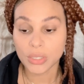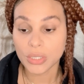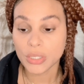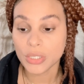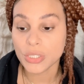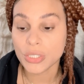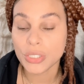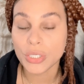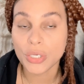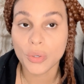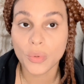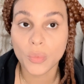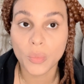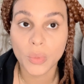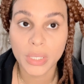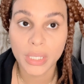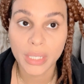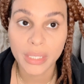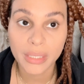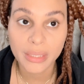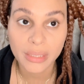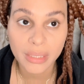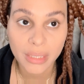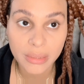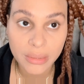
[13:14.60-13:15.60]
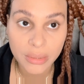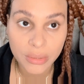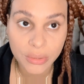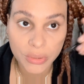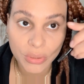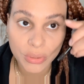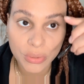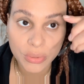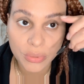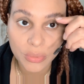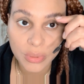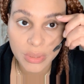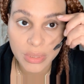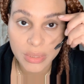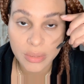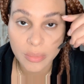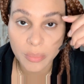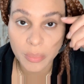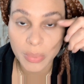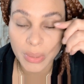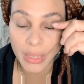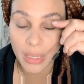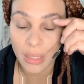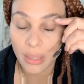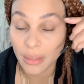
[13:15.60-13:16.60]
so what I like to do is
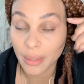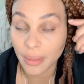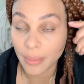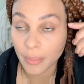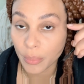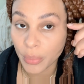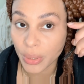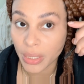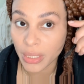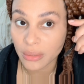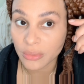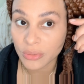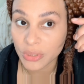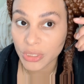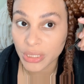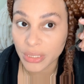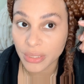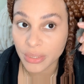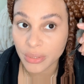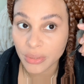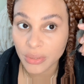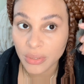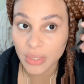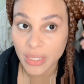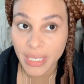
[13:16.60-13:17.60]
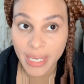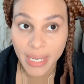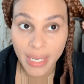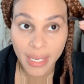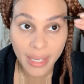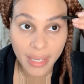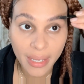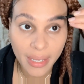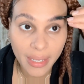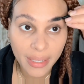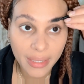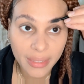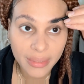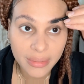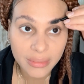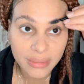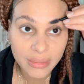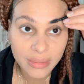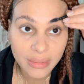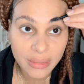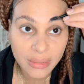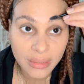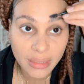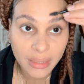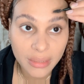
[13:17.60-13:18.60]
apply brow gel. And
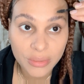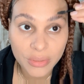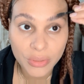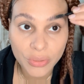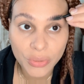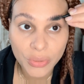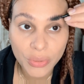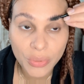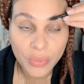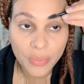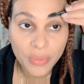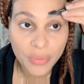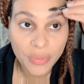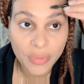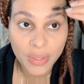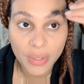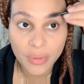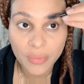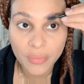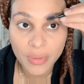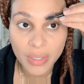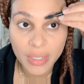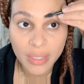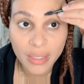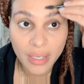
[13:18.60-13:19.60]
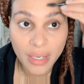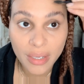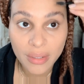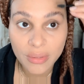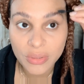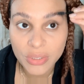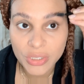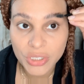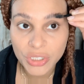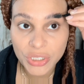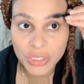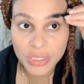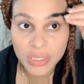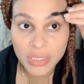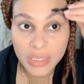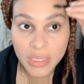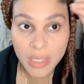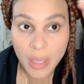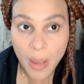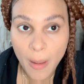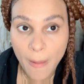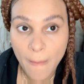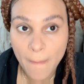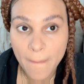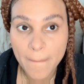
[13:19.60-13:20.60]
like the new thing right now is just
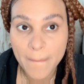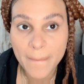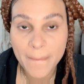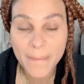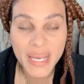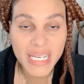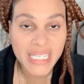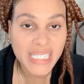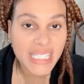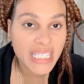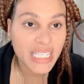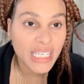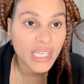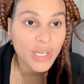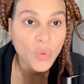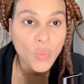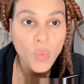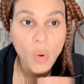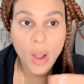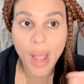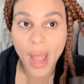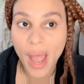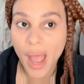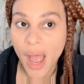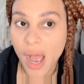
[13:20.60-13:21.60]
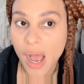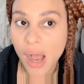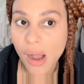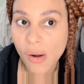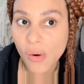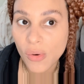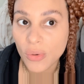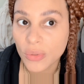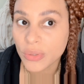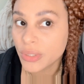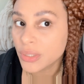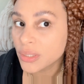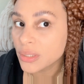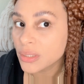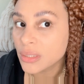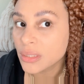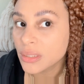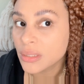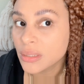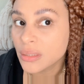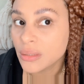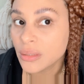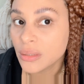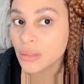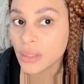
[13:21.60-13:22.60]
messy, wowed
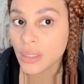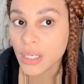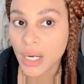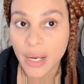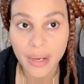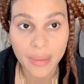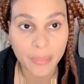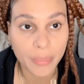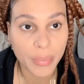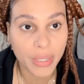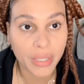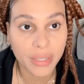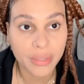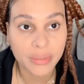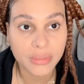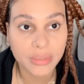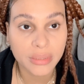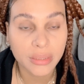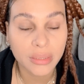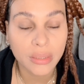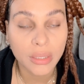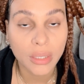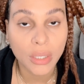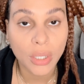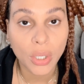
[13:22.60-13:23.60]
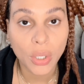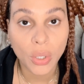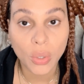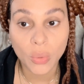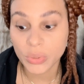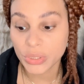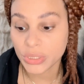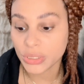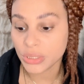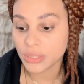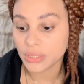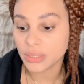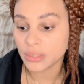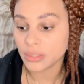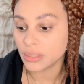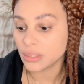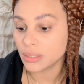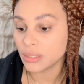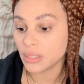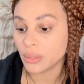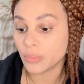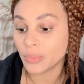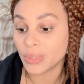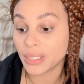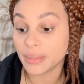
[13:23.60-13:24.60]
eyebrows, which is good
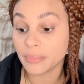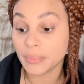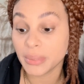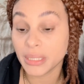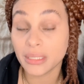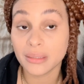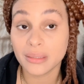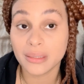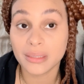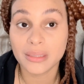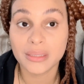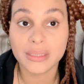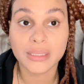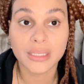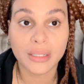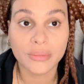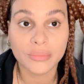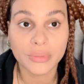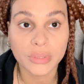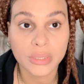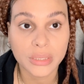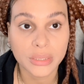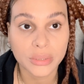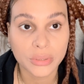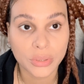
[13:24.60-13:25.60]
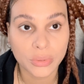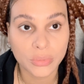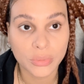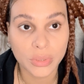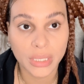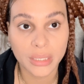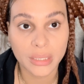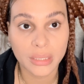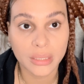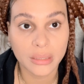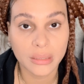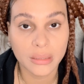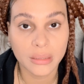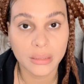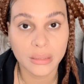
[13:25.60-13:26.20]
anyway, because I really don't like